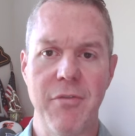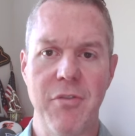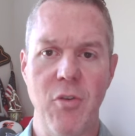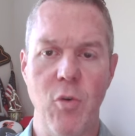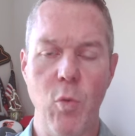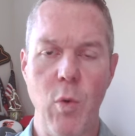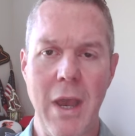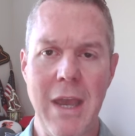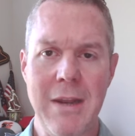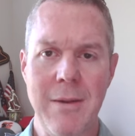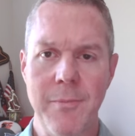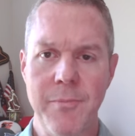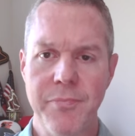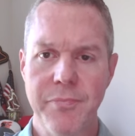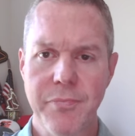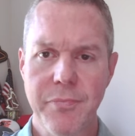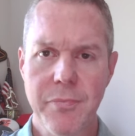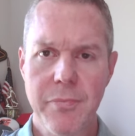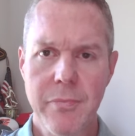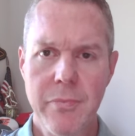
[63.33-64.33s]
So wait
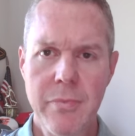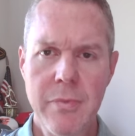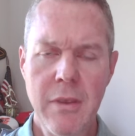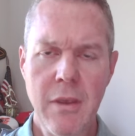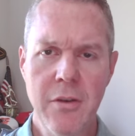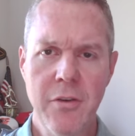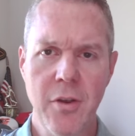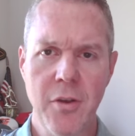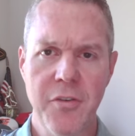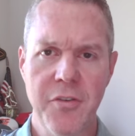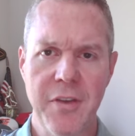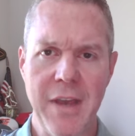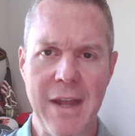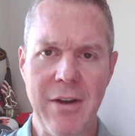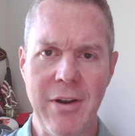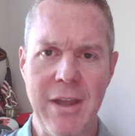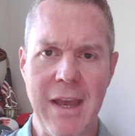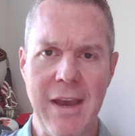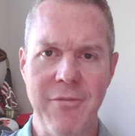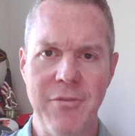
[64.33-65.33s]
till
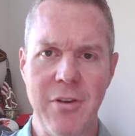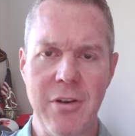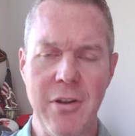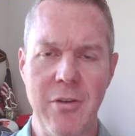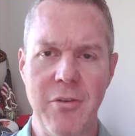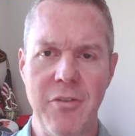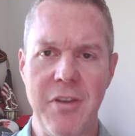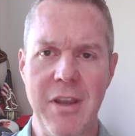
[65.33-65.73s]
Saturday afternoon,